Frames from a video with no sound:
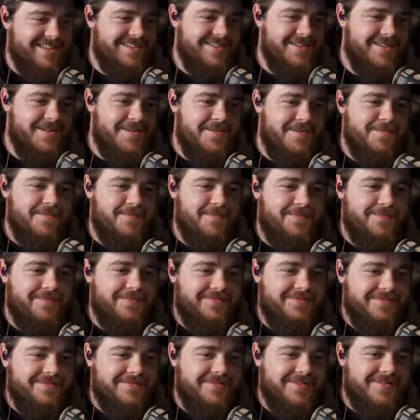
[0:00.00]

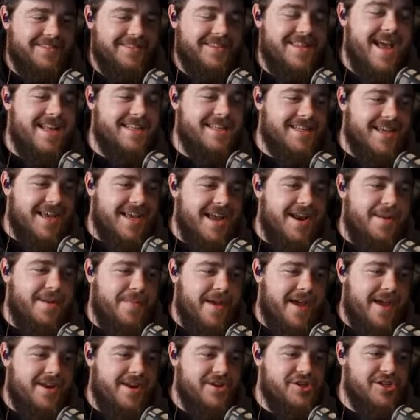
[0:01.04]
That's the kind of
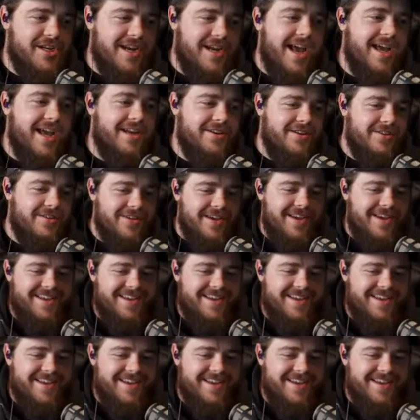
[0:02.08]
petty shit I'd do.